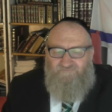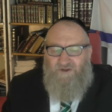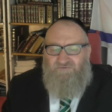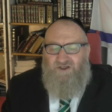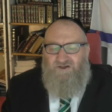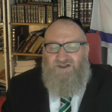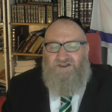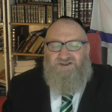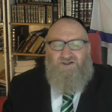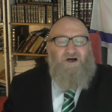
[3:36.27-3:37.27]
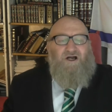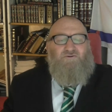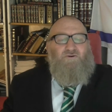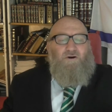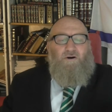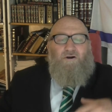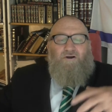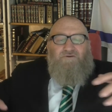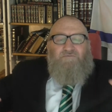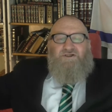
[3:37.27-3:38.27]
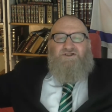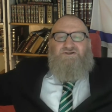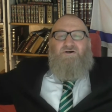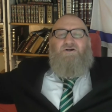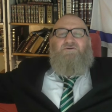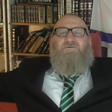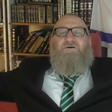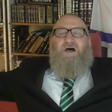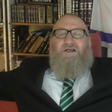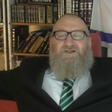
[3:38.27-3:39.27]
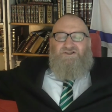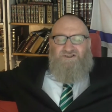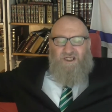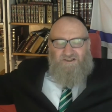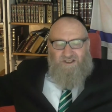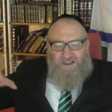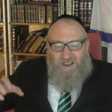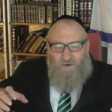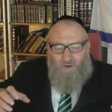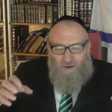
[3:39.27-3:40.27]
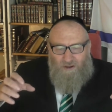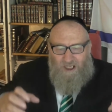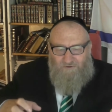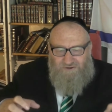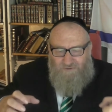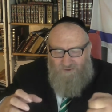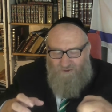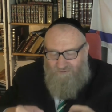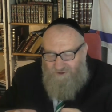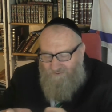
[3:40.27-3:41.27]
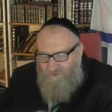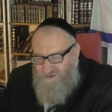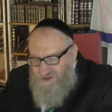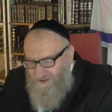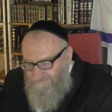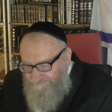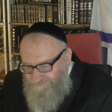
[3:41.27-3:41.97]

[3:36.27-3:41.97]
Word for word: That they decide, all of them decide or understand that they all have to move in the future.